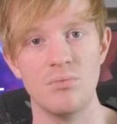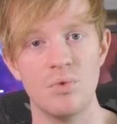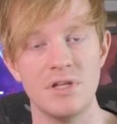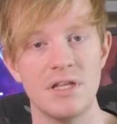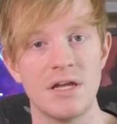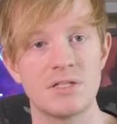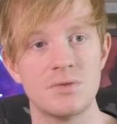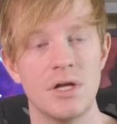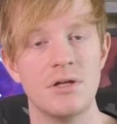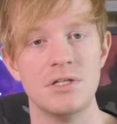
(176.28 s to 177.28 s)
when the
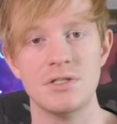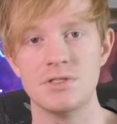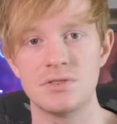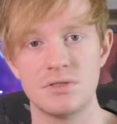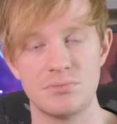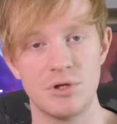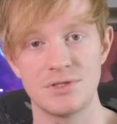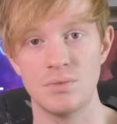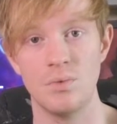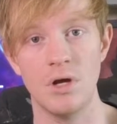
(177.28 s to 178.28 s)
actuality is
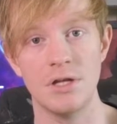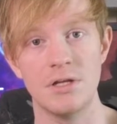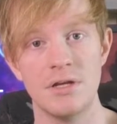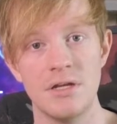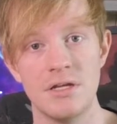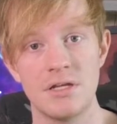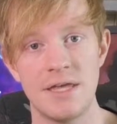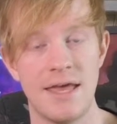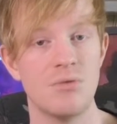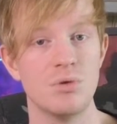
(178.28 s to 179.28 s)
person one
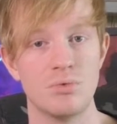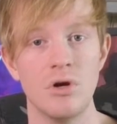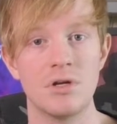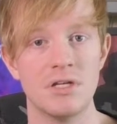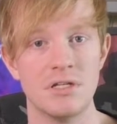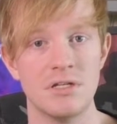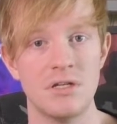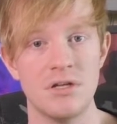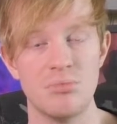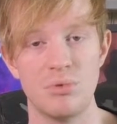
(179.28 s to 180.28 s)
can't be broken,
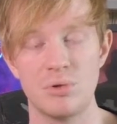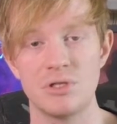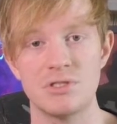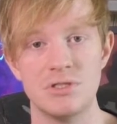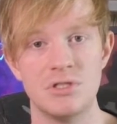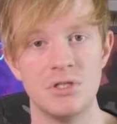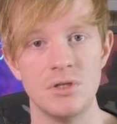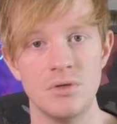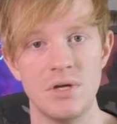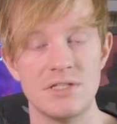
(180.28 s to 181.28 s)
but person
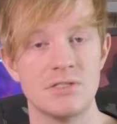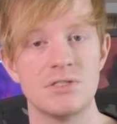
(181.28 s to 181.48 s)
two isn't